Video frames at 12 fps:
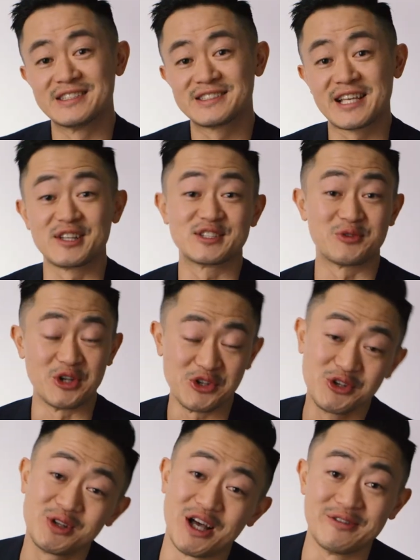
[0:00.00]
Tell us what
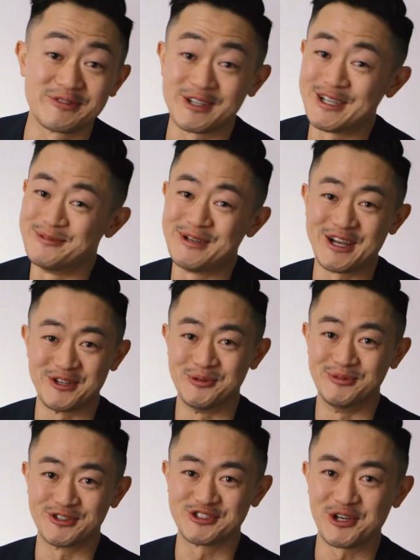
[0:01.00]
you love about your
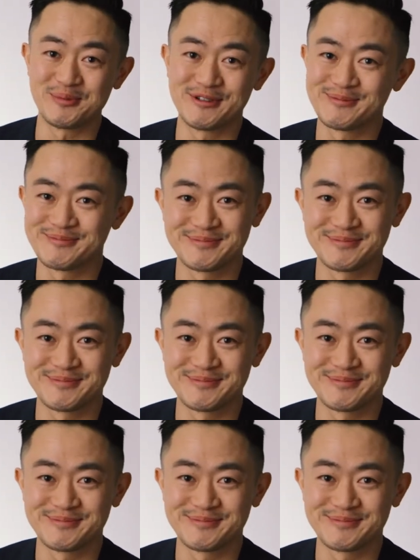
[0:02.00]
bookshop.